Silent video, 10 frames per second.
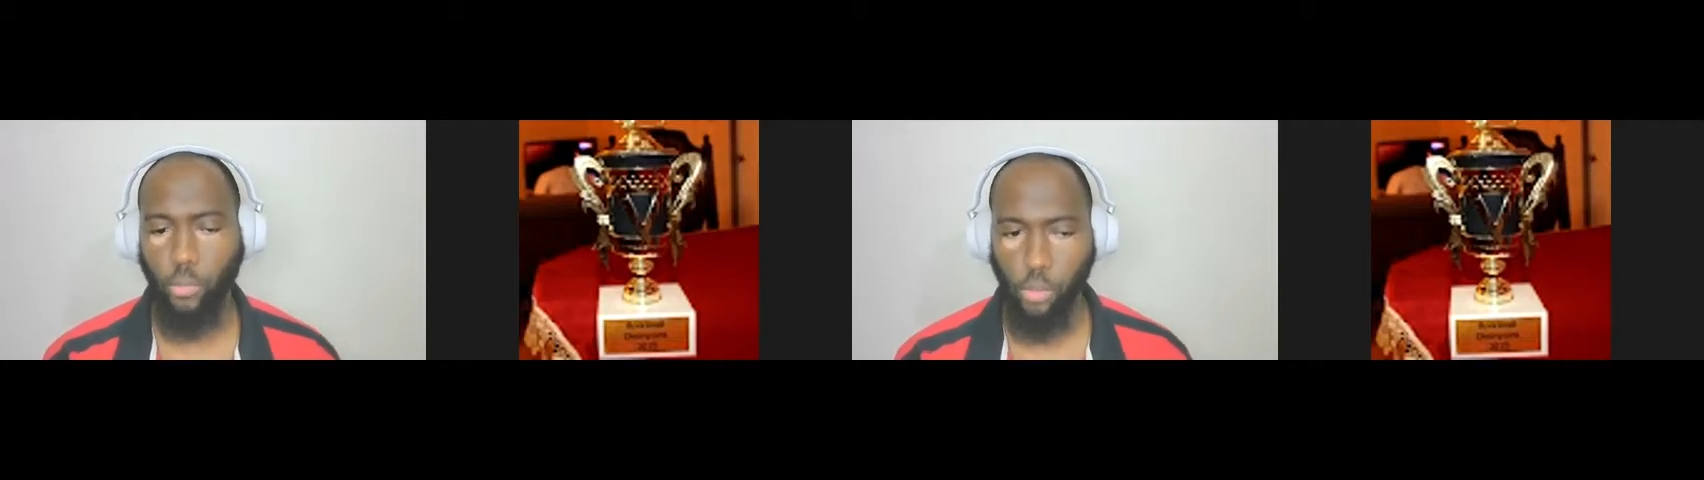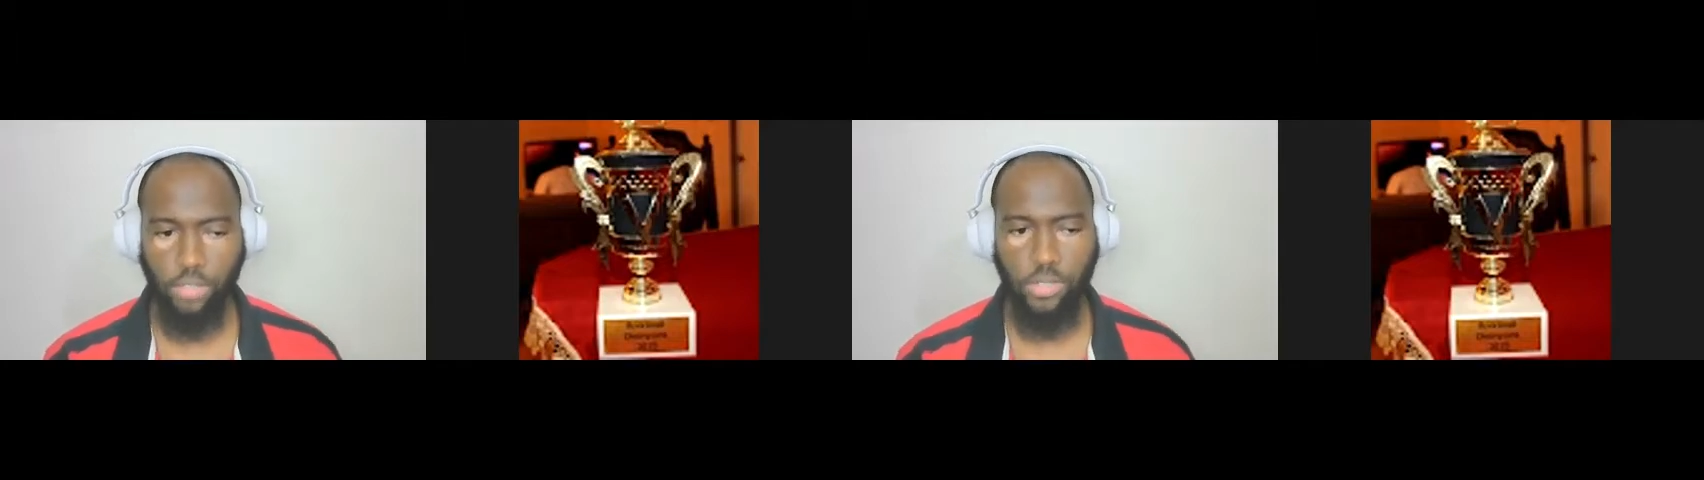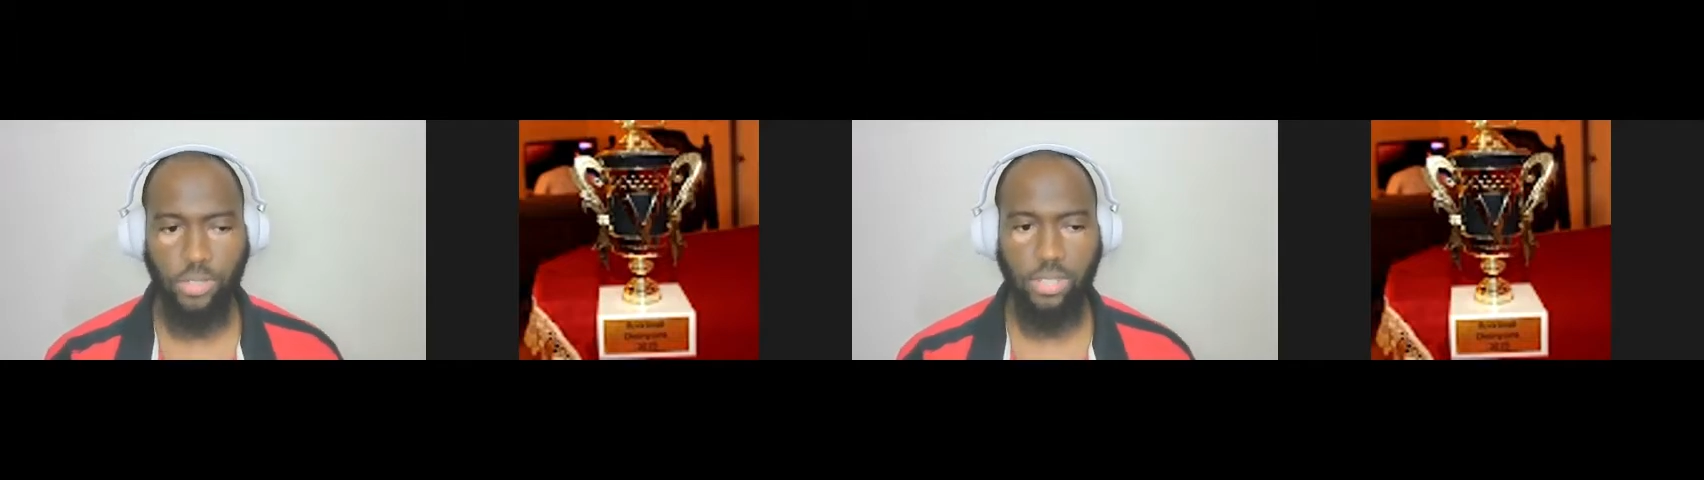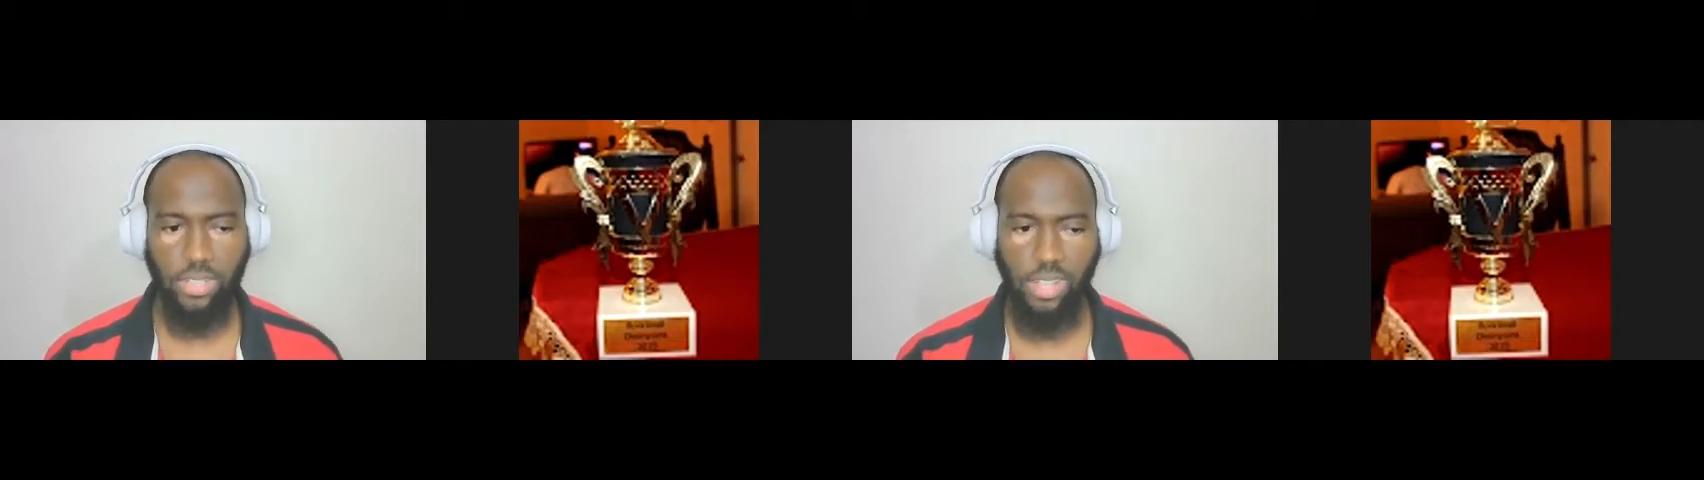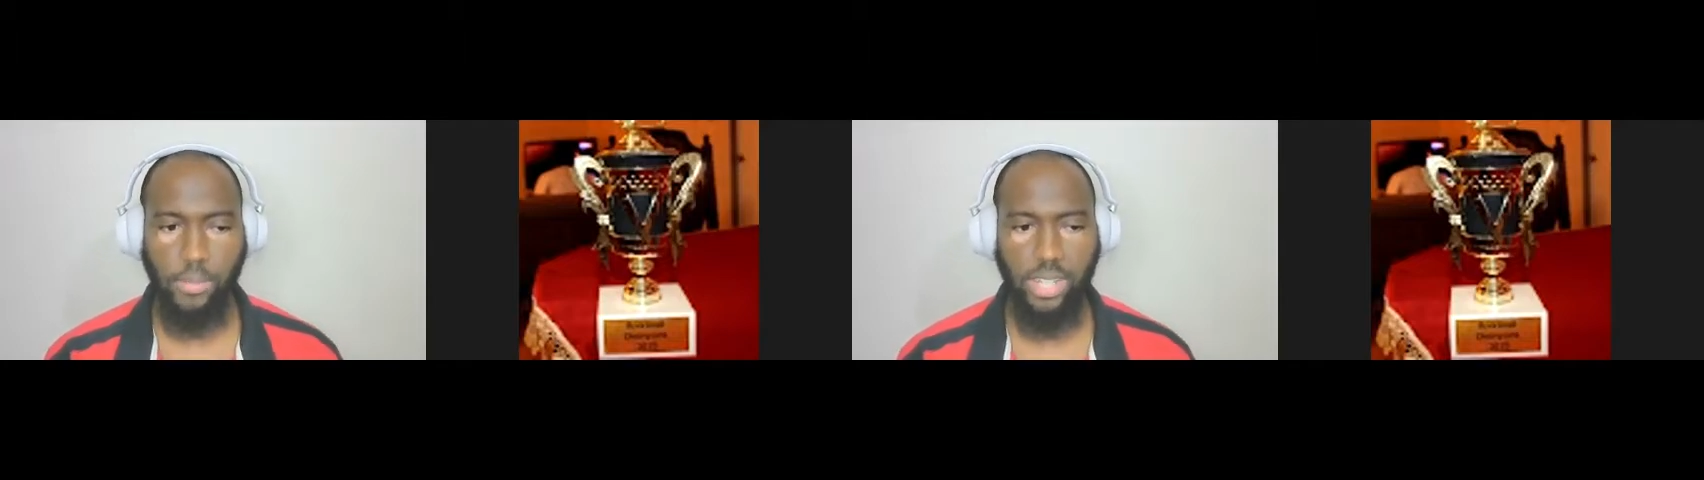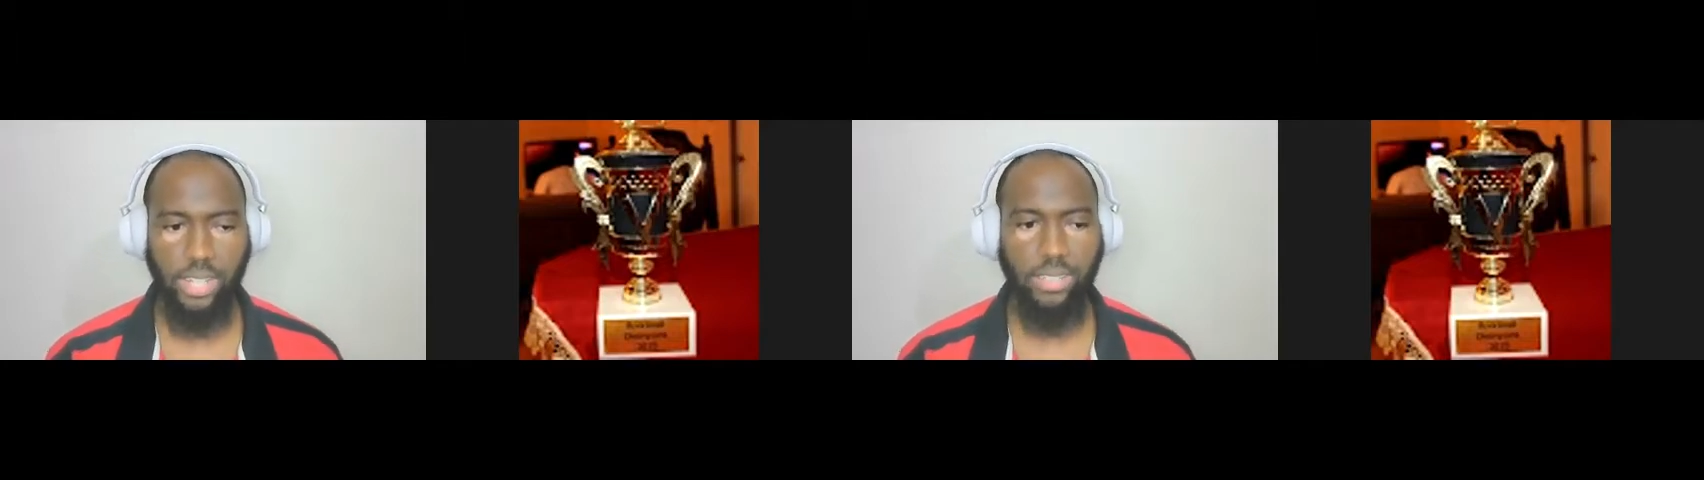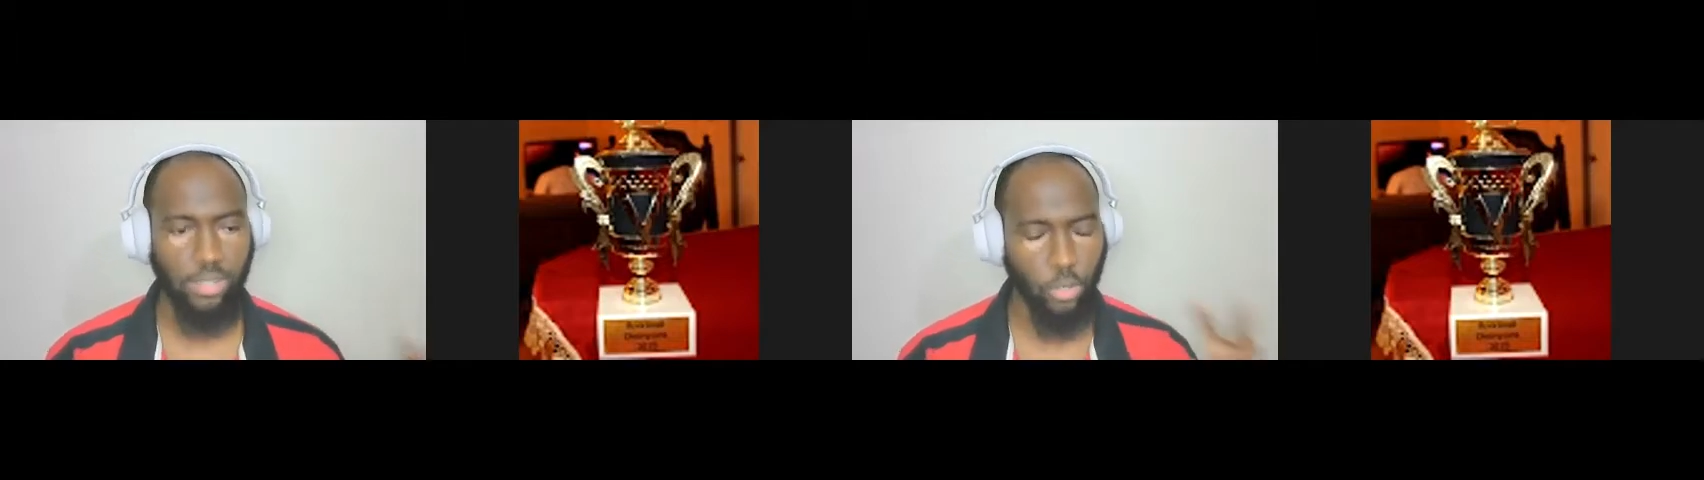Wolves used to dominate,